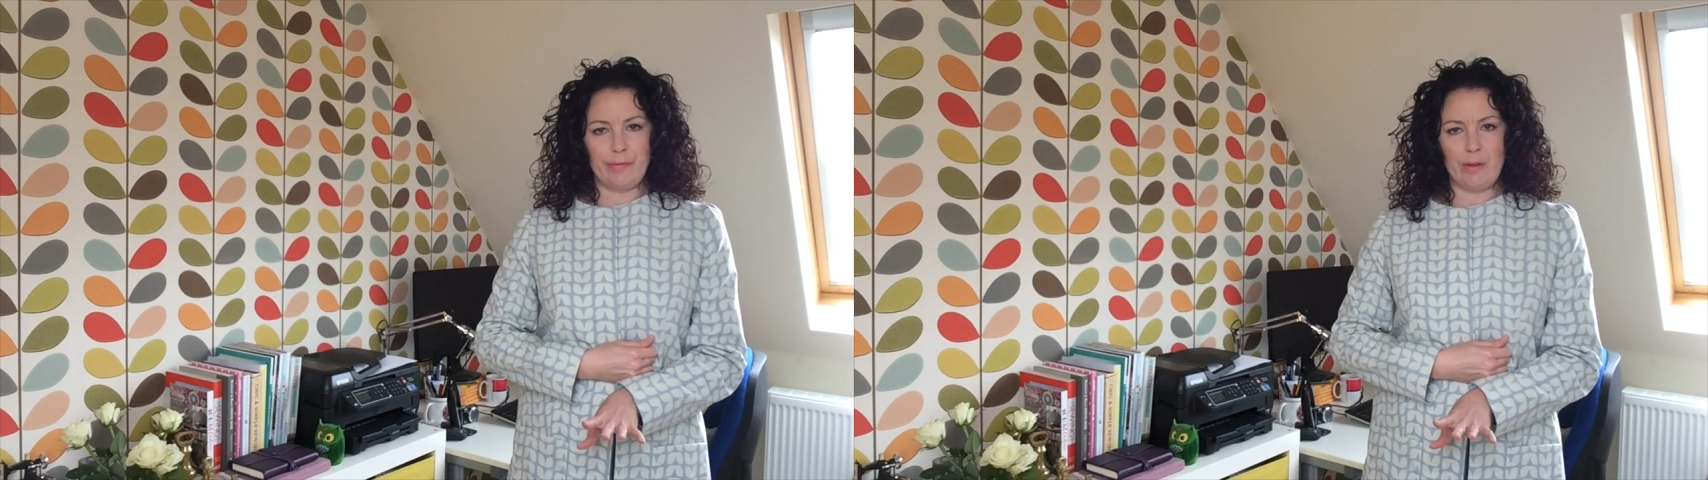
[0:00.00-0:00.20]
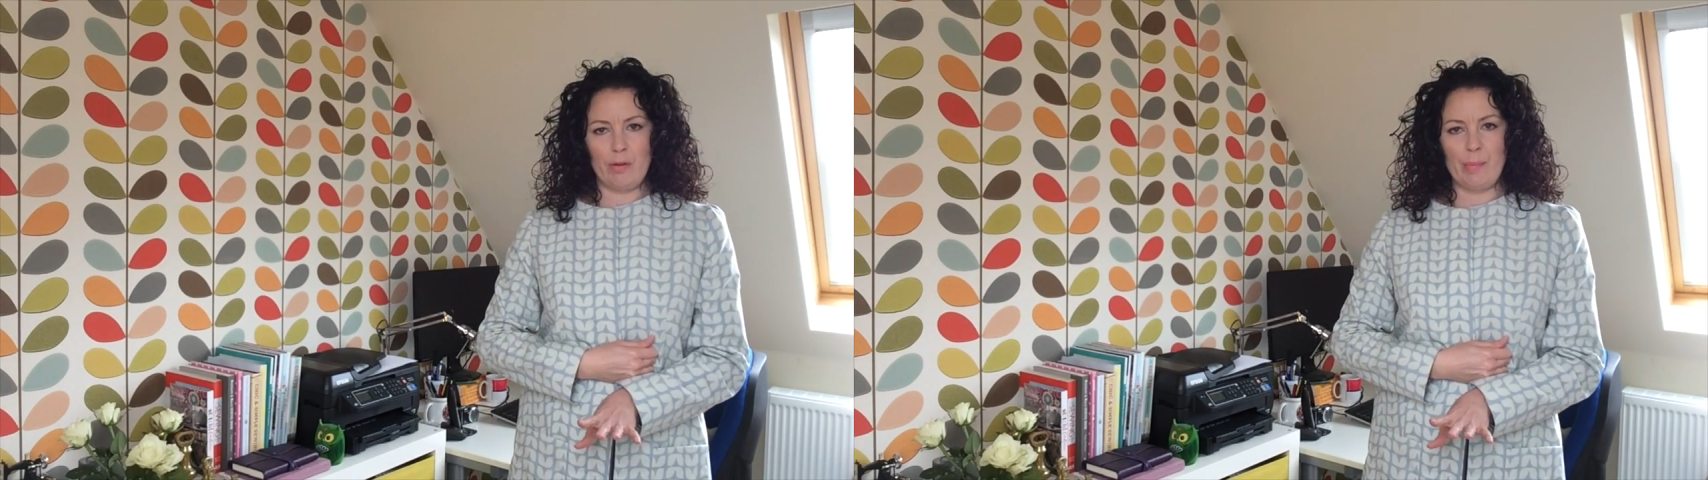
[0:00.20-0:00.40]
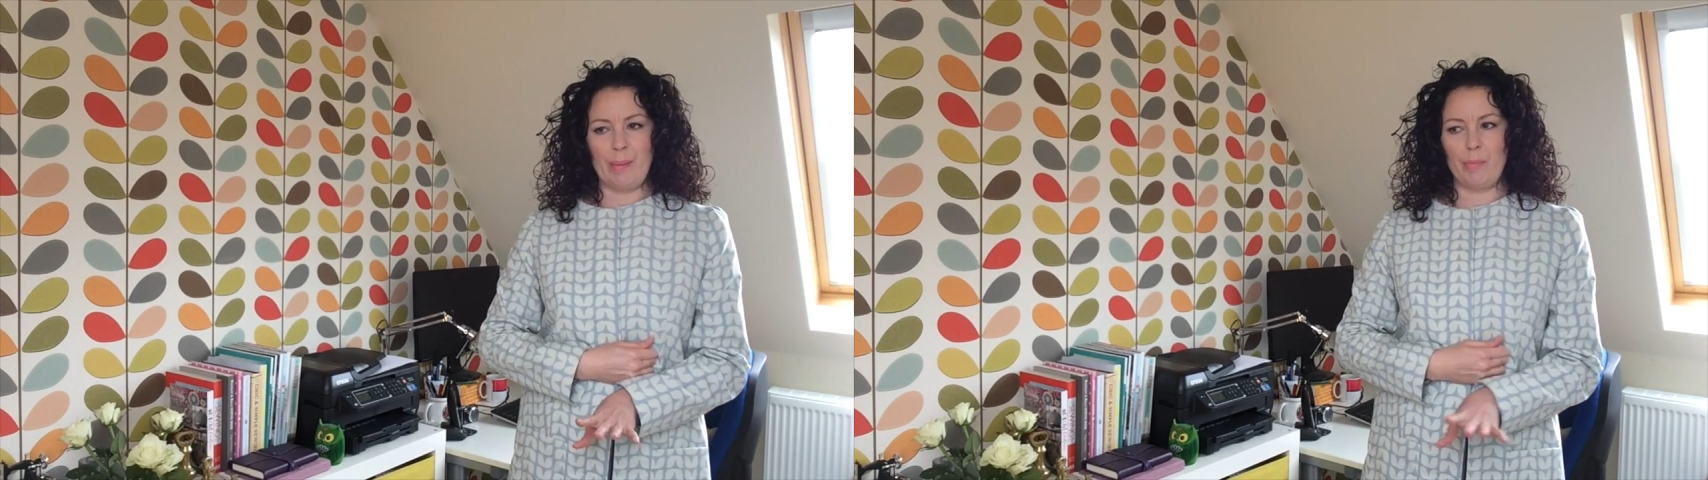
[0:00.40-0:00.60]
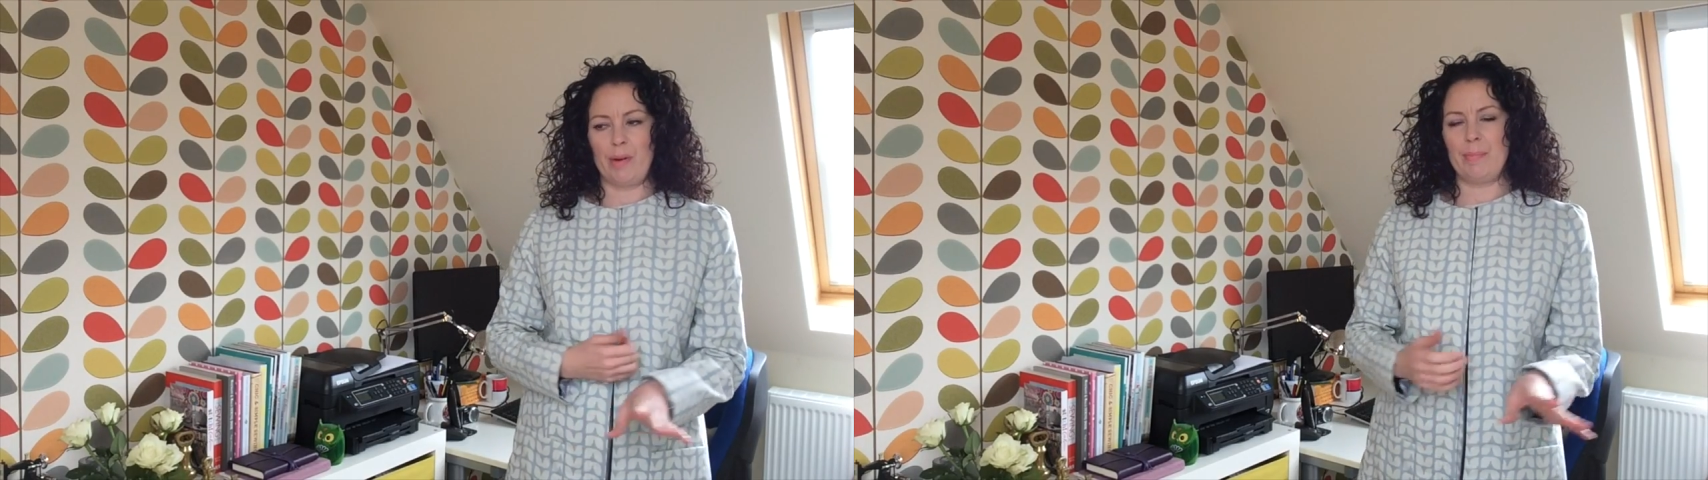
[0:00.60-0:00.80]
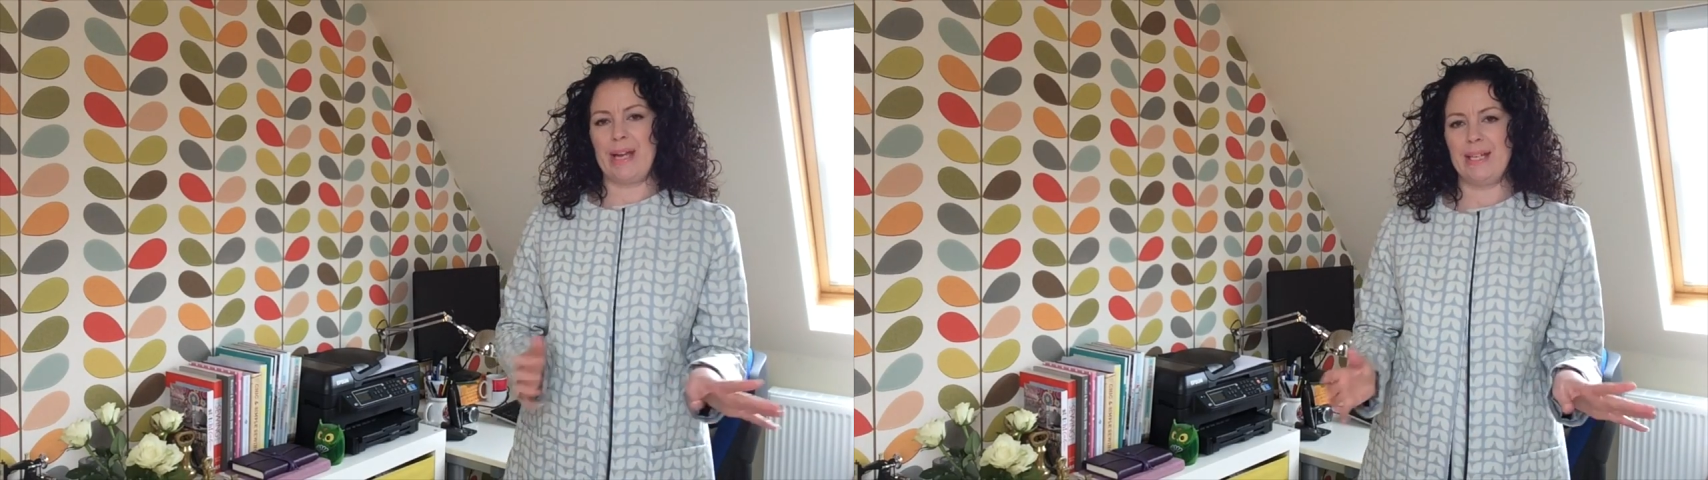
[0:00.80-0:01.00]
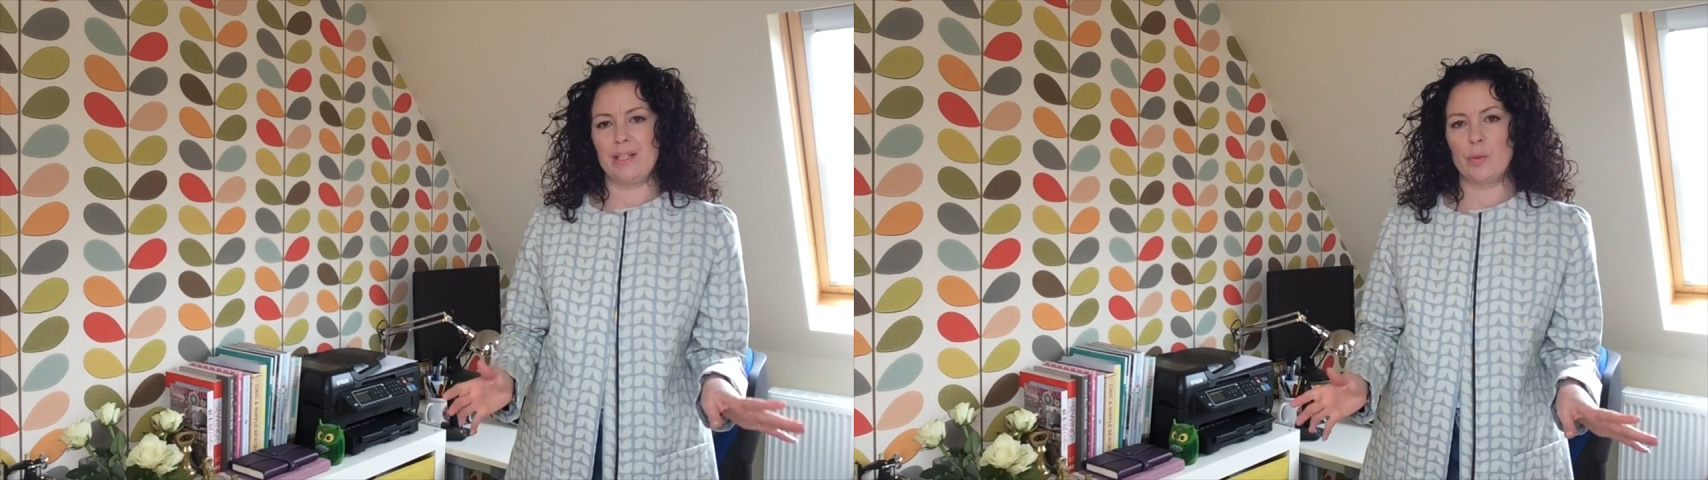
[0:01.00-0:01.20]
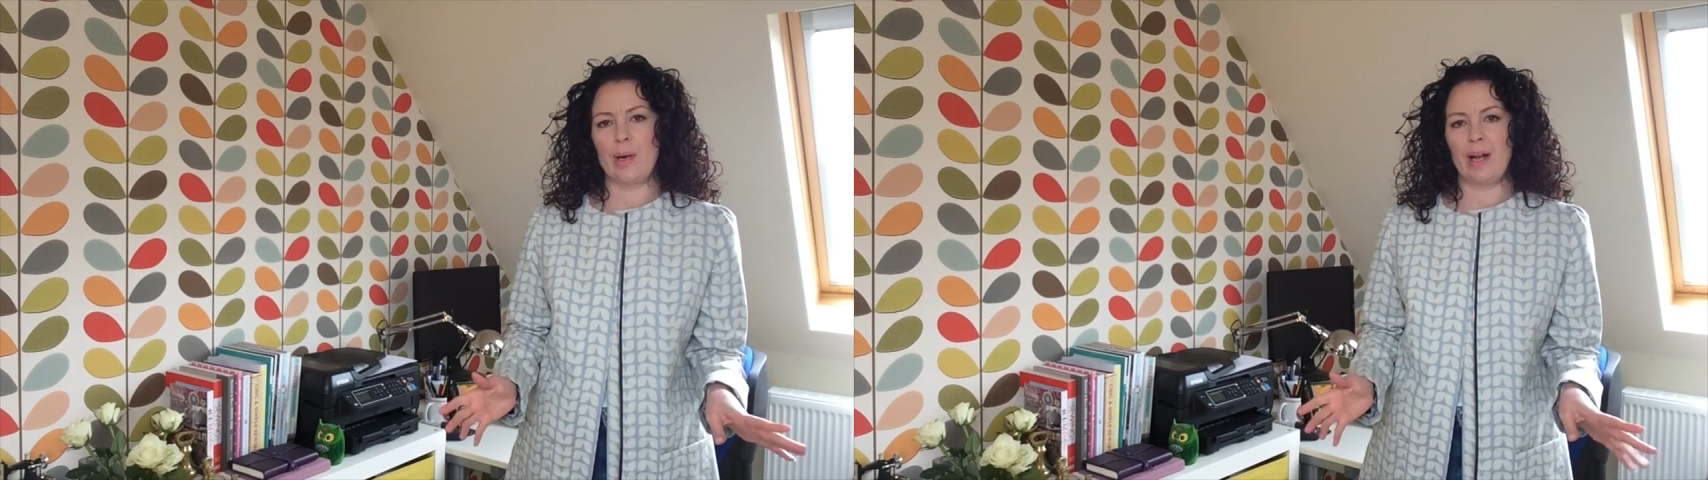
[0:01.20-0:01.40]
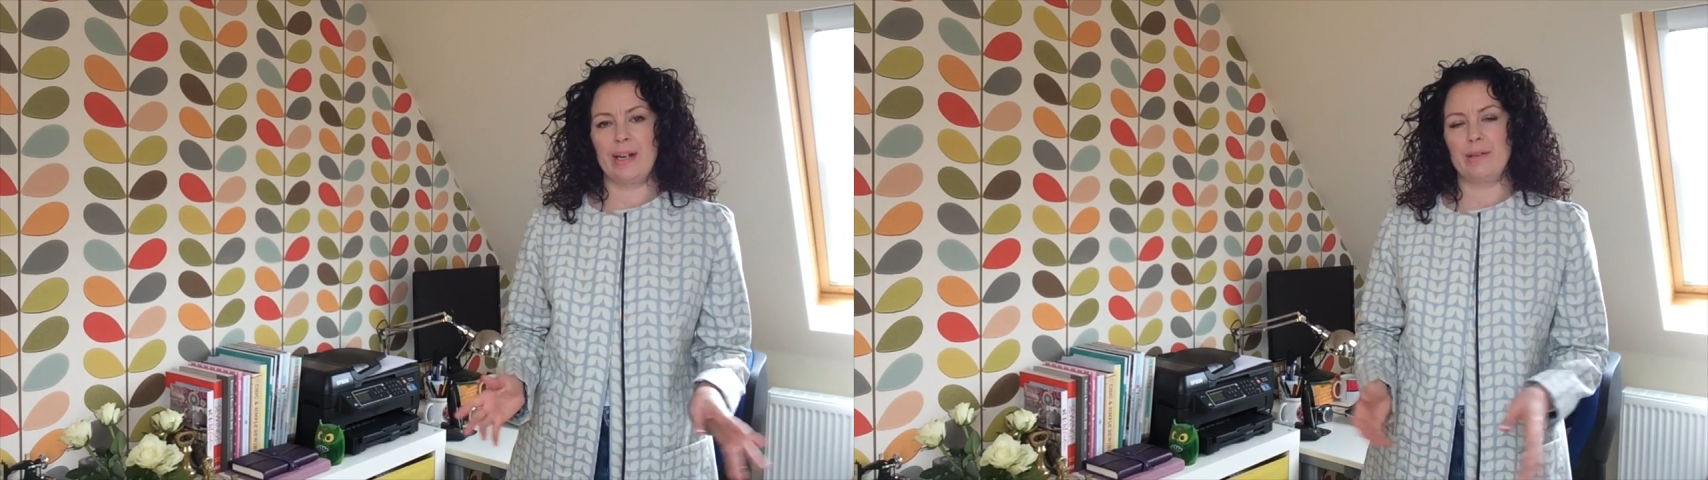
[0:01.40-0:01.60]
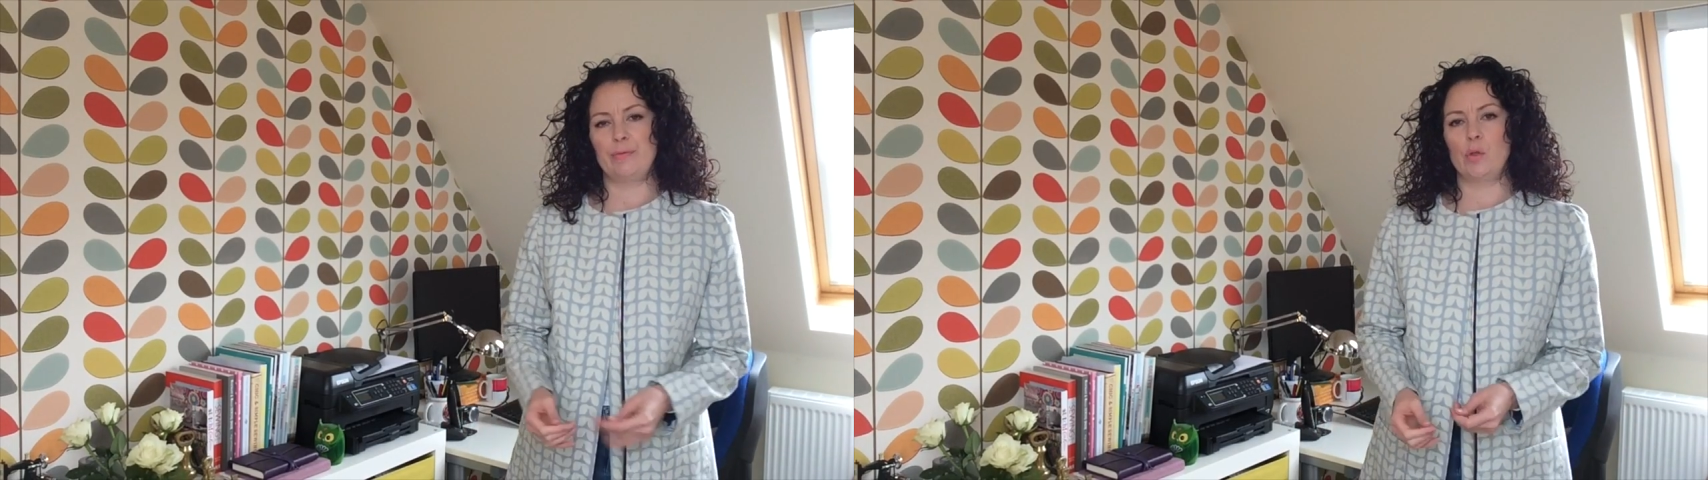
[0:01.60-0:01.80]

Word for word: If you remember, I made a 12 and a